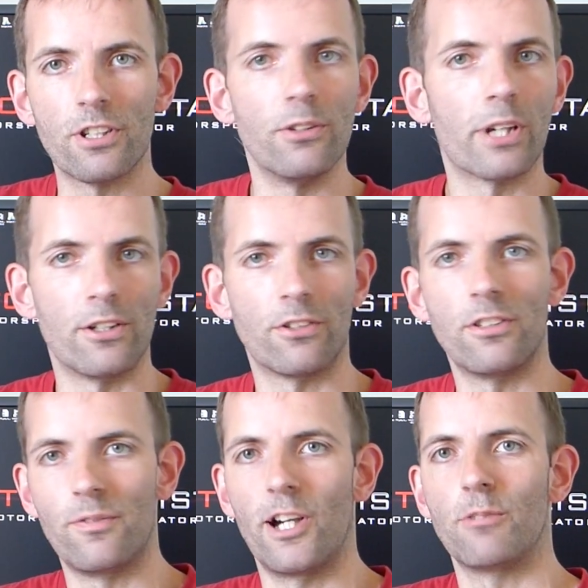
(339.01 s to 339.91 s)
and you cannot
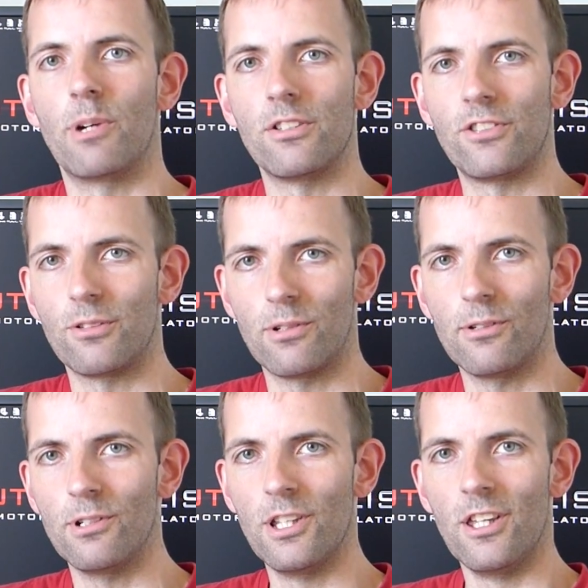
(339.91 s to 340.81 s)
divide by
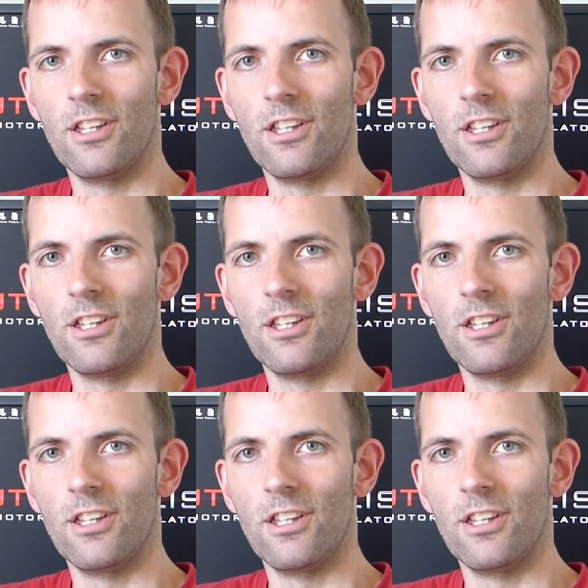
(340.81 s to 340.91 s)
0.